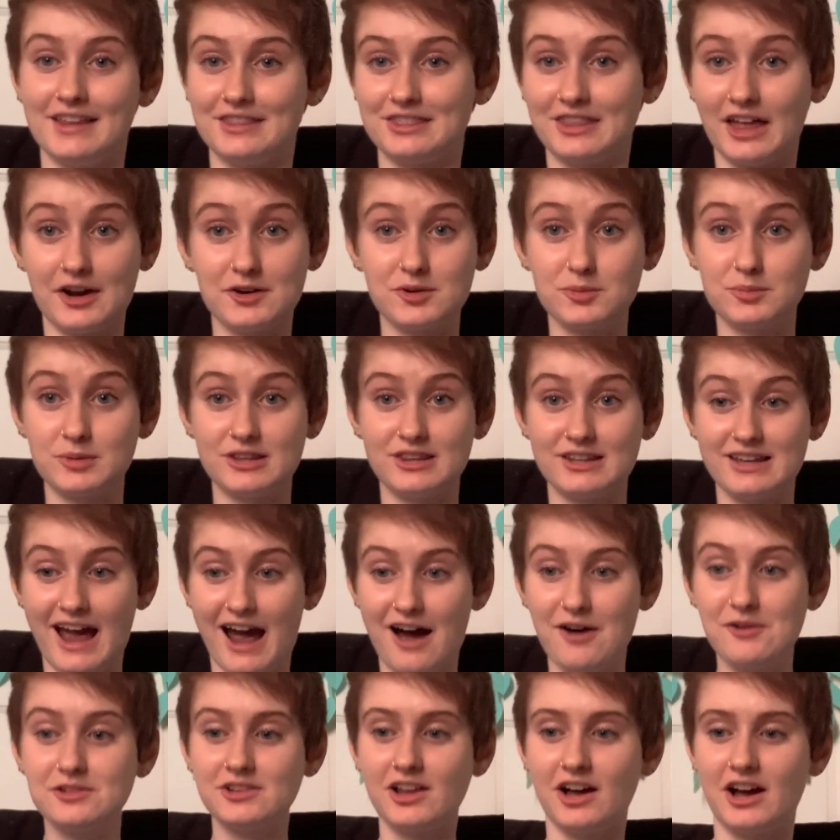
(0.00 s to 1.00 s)
that'll be the
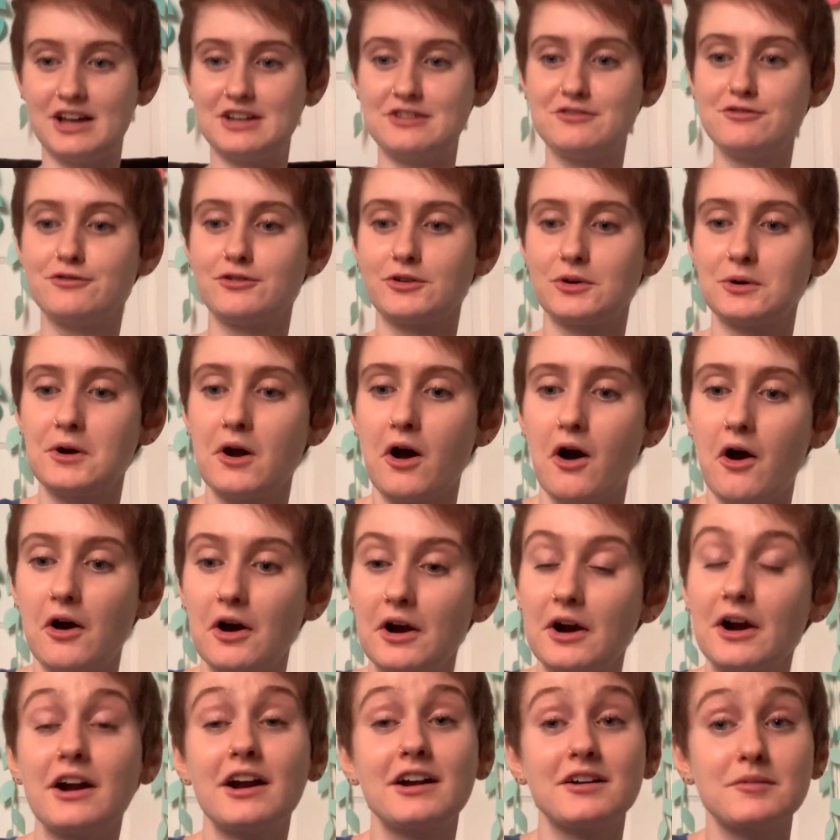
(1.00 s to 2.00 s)
outline for
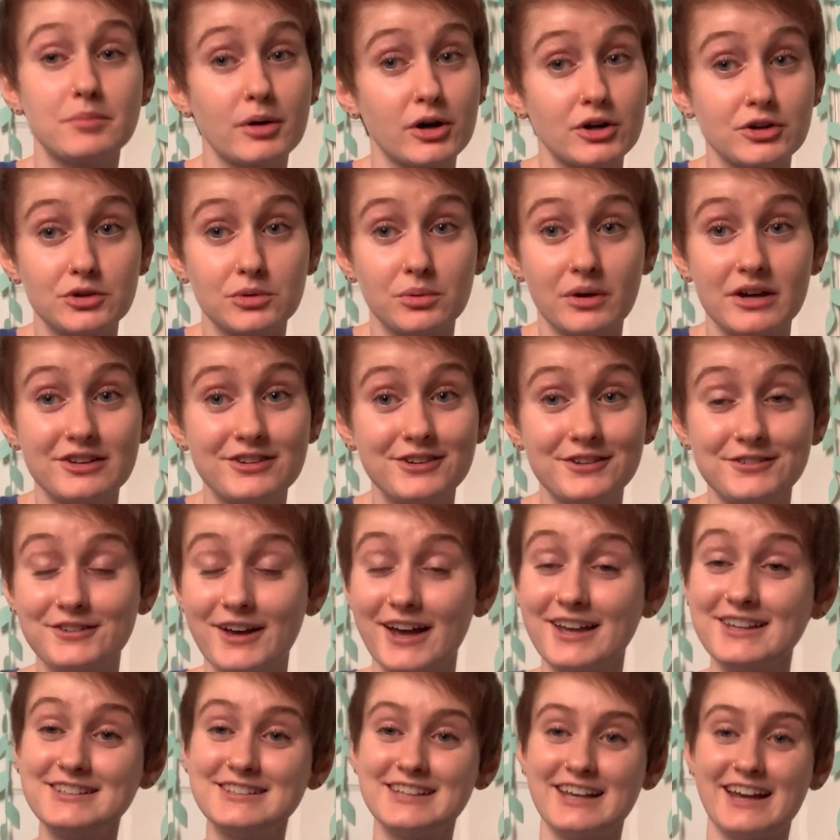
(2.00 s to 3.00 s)
our persuasive
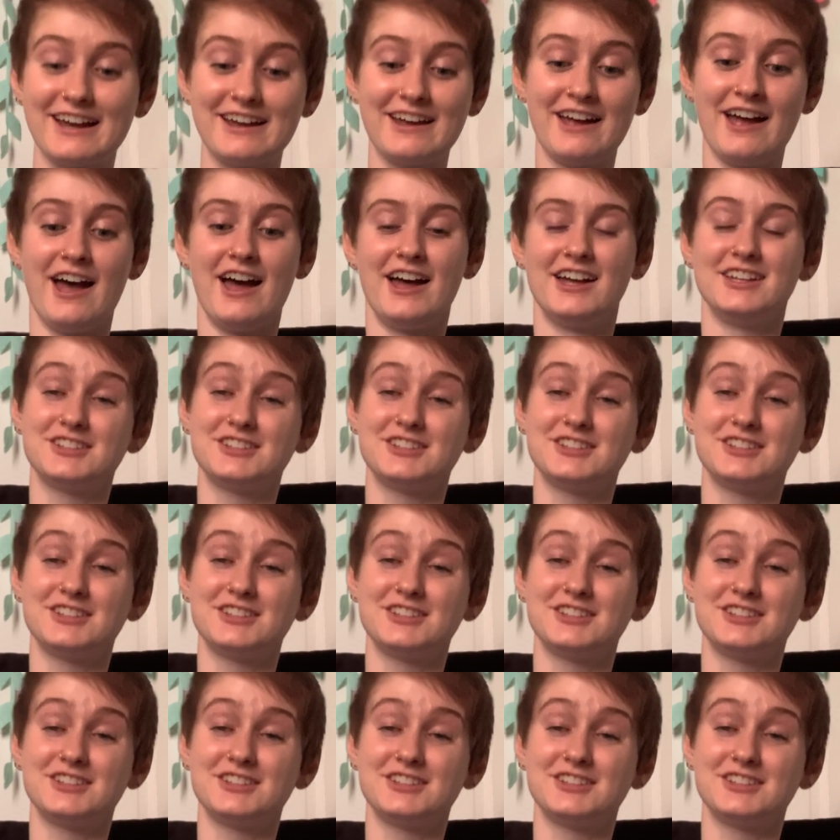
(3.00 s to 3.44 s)
essay